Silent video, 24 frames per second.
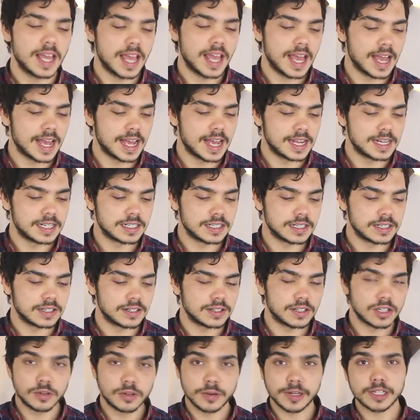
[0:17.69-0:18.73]
And
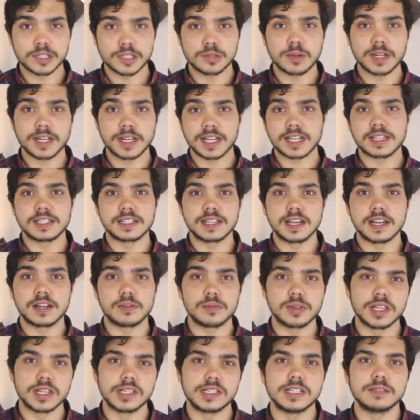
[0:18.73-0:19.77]
the quickest way to get started
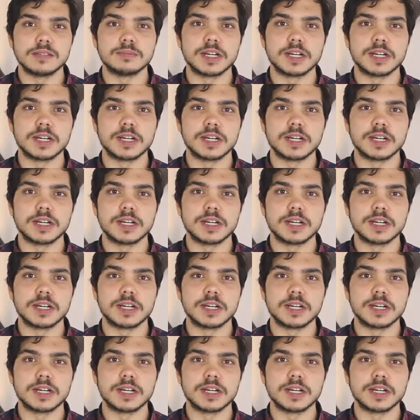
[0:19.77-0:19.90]
with the D